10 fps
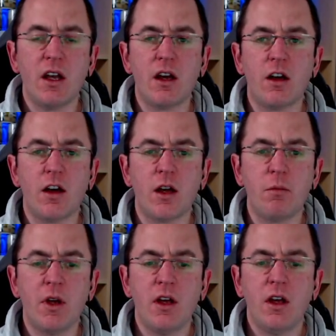
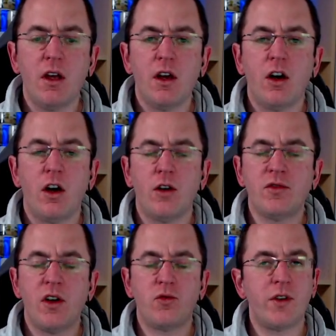
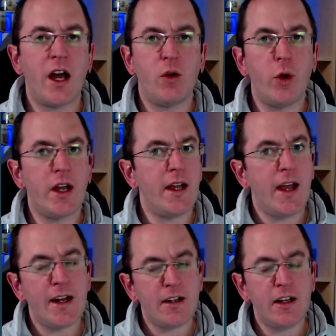of Flyway and